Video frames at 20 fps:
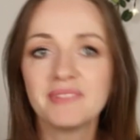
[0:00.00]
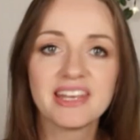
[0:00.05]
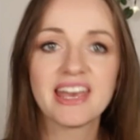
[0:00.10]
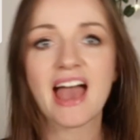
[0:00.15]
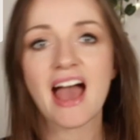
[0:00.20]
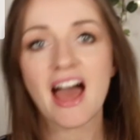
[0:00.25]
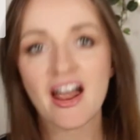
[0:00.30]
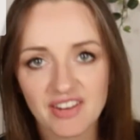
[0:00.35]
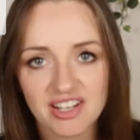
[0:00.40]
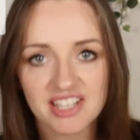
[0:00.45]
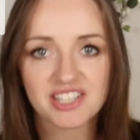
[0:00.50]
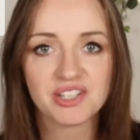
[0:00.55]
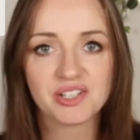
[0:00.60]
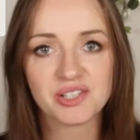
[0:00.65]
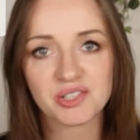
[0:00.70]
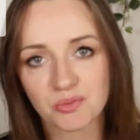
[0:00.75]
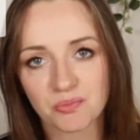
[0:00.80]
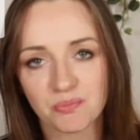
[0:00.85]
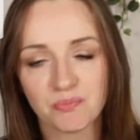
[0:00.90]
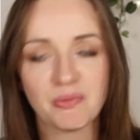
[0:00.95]
characters
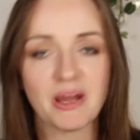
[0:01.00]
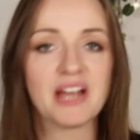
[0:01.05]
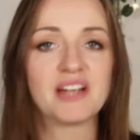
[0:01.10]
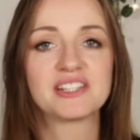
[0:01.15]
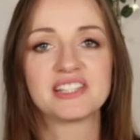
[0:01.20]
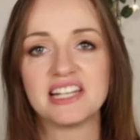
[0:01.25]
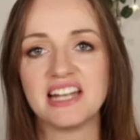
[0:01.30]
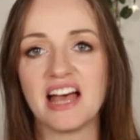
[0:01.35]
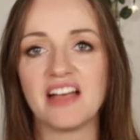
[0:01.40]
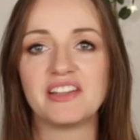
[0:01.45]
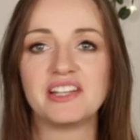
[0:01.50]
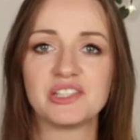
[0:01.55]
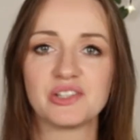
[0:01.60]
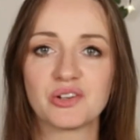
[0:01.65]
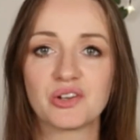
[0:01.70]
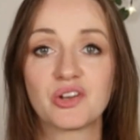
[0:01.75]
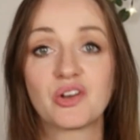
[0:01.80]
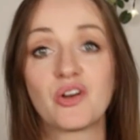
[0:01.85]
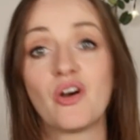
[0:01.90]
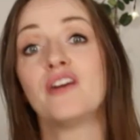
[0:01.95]
or personalities
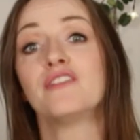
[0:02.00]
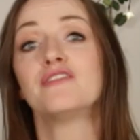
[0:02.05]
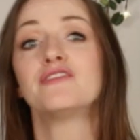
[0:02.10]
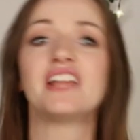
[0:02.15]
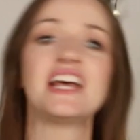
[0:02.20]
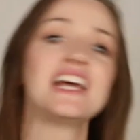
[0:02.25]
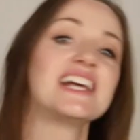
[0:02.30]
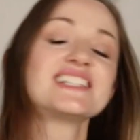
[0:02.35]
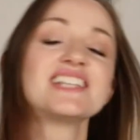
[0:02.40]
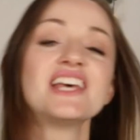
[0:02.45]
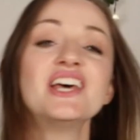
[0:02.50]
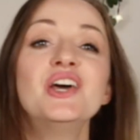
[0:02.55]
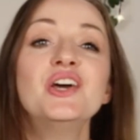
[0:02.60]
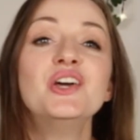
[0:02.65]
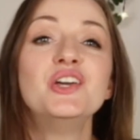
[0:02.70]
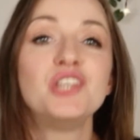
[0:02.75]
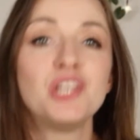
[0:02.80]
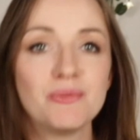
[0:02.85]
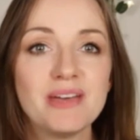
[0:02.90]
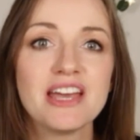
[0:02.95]
or conflicts
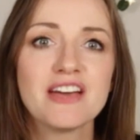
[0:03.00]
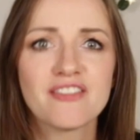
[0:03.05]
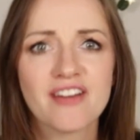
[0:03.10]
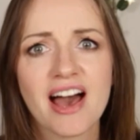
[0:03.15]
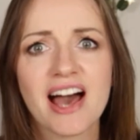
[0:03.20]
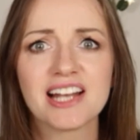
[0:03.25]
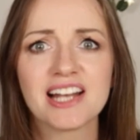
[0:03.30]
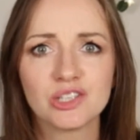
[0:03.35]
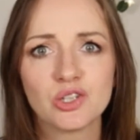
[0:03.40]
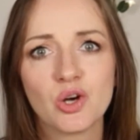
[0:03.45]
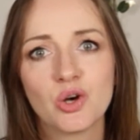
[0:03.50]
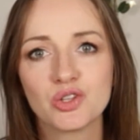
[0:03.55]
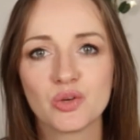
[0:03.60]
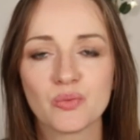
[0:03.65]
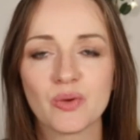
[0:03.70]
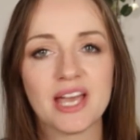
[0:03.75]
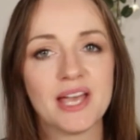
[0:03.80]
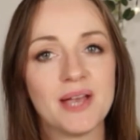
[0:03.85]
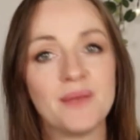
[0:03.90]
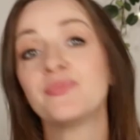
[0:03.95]
you may have had along the
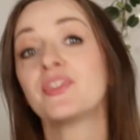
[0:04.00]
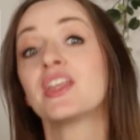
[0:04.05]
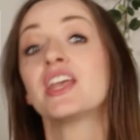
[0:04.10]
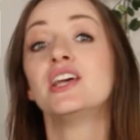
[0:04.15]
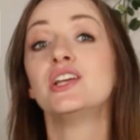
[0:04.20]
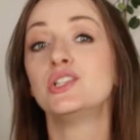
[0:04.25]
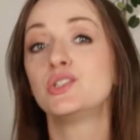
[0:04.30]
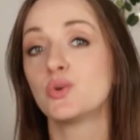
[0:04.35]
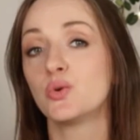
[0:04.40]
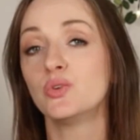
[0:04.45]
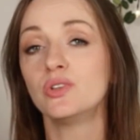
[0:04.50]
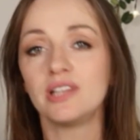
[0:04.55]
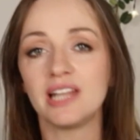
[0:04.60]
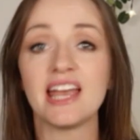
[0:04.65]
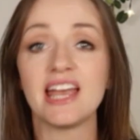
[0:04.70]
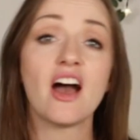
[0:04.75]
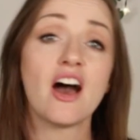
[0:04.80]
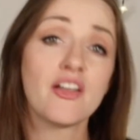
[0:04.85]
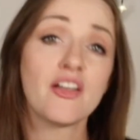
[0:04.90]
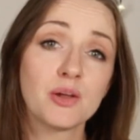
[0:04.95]
way. Don't
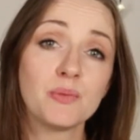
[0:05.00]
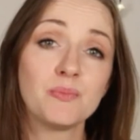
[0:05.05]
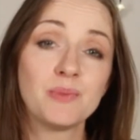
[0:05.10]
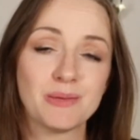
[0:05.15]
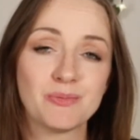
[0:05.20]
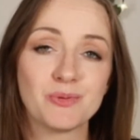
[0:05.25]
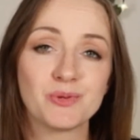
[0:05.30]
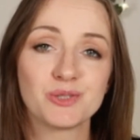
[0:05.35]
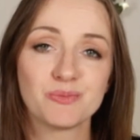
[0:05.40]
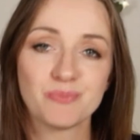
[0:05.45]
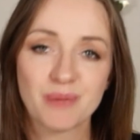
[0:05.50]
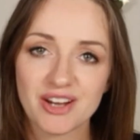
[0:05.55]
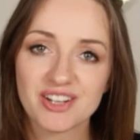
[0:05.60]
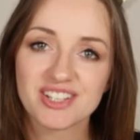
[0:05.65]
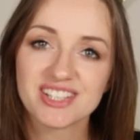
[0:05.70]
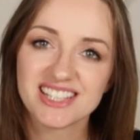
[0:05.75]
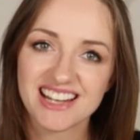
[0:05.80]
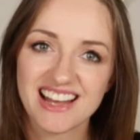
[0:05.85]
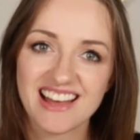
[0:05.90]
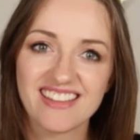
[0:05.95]
let other people's
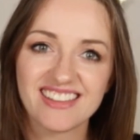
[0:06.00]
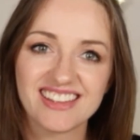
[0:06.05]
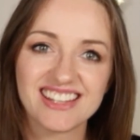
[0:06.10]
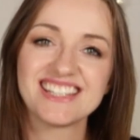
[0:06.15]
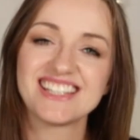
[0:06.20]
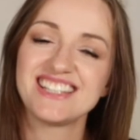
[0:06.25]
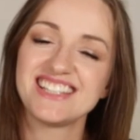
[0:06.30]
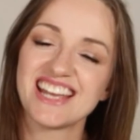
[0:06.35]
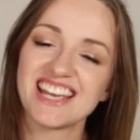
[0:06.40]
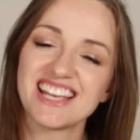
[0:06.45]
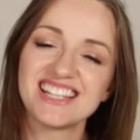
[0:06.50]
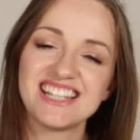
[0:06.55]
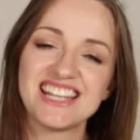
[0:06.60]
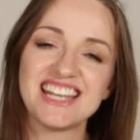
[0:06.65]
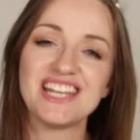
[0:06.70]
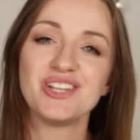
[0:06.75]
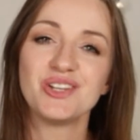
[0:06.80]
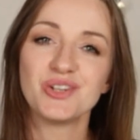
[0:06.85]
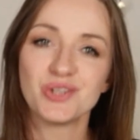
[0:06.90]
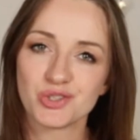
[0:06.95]
personalities
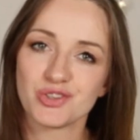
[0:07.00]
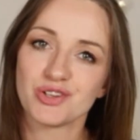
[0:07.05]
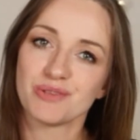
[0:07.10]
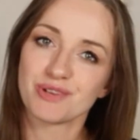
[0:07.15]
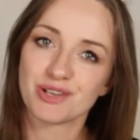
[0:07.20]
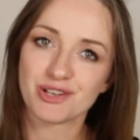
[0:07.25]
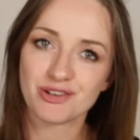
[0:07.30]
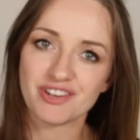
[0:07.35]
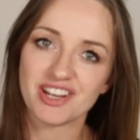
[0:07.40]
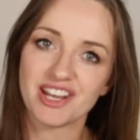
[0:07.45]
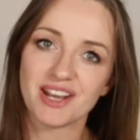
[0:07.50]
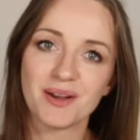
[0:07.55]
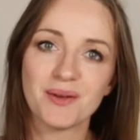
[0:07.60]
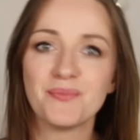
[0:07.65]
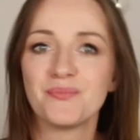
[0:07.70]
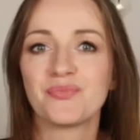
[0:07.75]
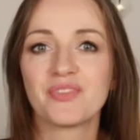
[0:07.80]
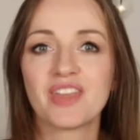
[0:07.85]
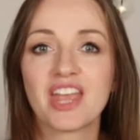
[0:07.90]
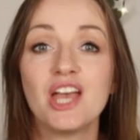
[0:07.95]
dictate your dream career.
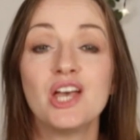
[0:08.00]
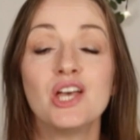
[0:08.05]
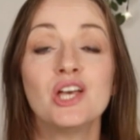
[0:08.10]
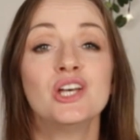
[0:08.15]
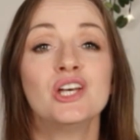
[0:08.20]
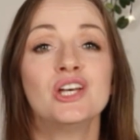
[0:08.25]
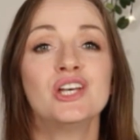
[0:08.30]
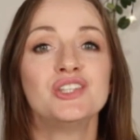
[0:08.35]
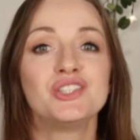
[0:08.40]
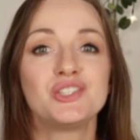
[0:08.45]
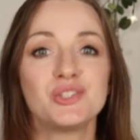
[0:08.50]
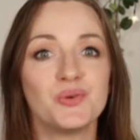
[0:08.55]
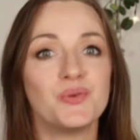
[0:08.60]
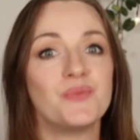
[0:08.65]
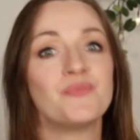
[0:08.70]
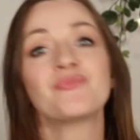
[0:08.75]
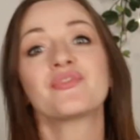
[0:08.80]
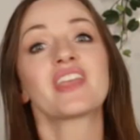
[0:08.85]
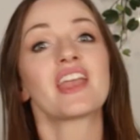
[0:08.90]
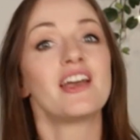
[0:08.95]

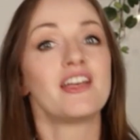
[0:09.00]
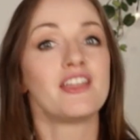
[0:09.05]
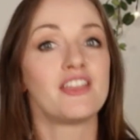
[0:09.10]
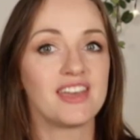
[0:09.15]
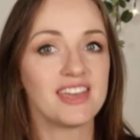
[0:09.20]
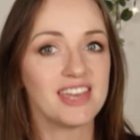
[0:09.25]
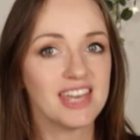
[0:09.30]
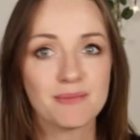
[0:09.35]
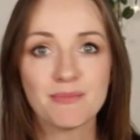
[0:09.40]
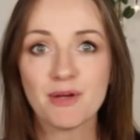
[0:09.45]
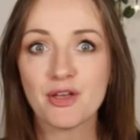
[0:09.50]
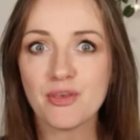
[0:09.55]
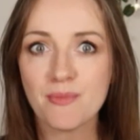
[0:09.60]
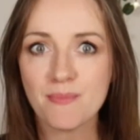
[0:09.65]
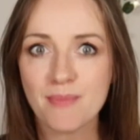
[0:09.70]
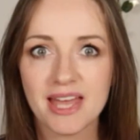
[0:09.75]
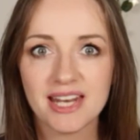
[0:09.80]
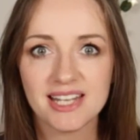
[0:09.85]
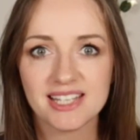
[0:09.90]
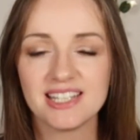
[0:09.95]
So, thinking about the
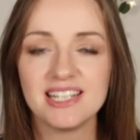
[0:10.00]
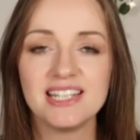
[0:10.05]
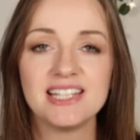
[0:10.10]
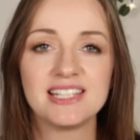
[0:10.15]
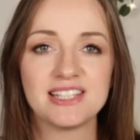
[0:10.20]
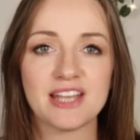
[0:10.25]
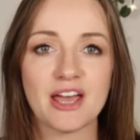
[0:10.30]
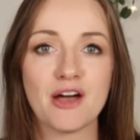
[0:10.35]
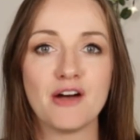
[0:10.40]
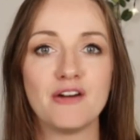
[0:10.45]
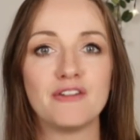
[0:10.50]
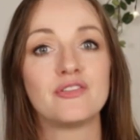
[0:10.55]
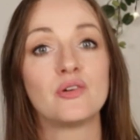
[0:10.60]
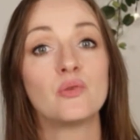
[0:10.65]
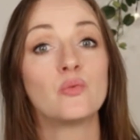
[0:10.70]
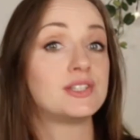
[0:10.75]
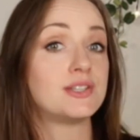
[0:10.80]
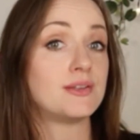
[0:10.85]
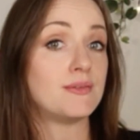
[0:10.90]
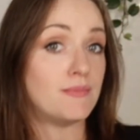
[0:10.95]
medicine itself,
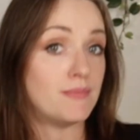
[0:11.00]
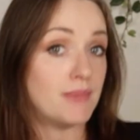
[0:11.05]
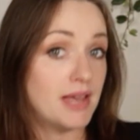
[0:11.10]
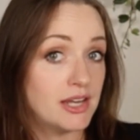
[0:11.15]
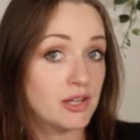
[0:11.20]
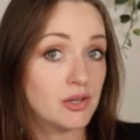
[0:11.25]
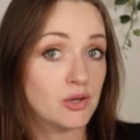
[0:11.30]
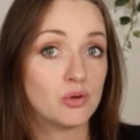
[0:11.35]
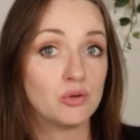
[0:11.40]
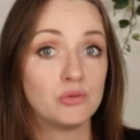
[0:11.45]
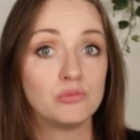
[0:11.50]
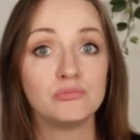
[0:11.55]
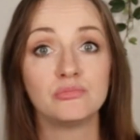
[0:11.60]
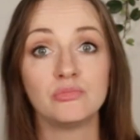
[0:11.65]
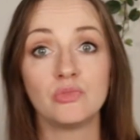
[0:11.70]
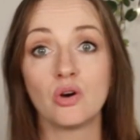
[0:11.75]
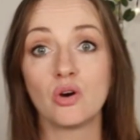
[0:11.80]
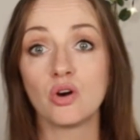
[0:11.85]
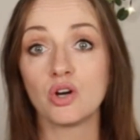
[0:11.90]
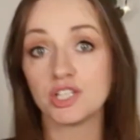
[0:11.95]
was it medical
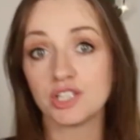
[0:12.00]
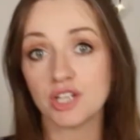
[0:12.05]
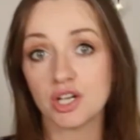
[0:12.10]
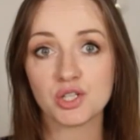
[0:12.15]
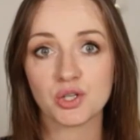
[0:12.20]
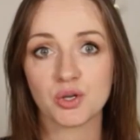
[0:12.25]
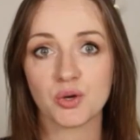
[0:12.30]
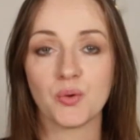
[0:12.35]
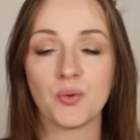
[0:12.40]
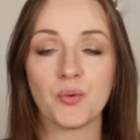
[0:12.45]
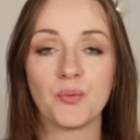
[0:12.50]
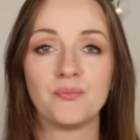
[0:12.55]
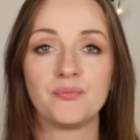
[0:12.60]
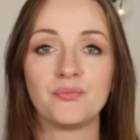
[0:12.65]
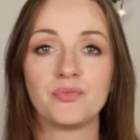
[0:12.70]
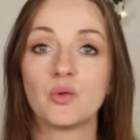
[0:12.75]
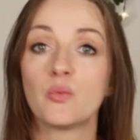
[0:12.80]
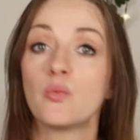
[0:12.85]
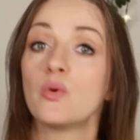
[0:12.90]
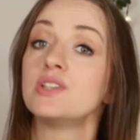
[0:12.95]
or surgical?
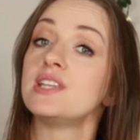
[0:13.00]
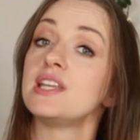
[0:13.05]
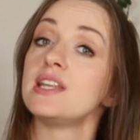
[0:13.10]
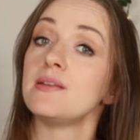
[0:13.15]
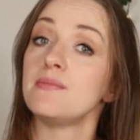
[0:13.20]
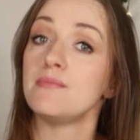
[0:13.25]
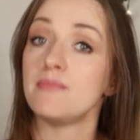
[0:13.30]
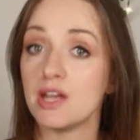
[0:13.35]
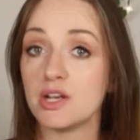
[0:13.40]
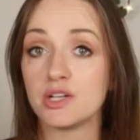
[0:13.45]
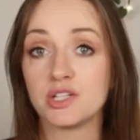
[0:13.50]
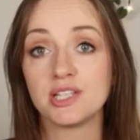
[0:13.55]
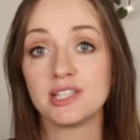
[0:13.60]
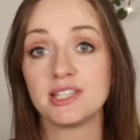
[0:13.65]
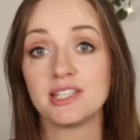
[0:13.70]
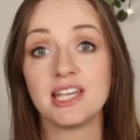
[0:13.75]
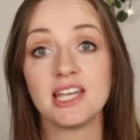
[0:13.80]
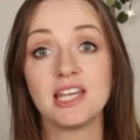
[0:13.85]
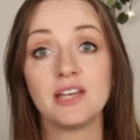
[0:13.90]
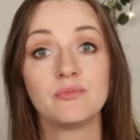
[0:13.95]
Was it
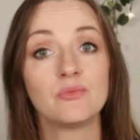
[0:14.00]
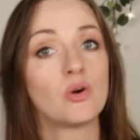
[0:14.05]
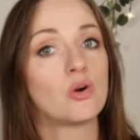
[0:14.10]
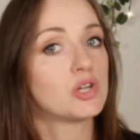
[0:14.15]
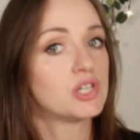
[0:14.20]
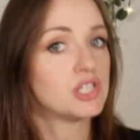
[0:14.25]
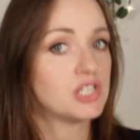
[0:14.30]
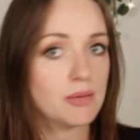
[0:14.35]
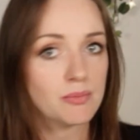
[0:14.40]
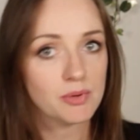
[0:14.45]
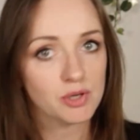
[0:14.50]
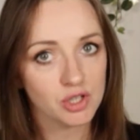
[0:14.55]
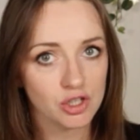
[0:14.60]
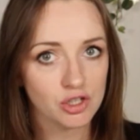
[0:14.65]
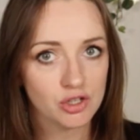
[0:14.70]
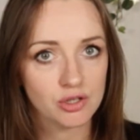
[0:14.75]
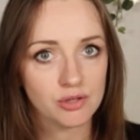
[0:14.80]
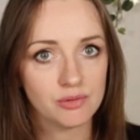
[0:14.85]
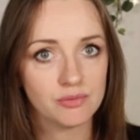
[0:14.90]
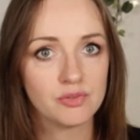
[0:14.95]
emergency or
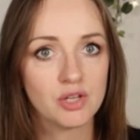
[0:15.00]
subacute?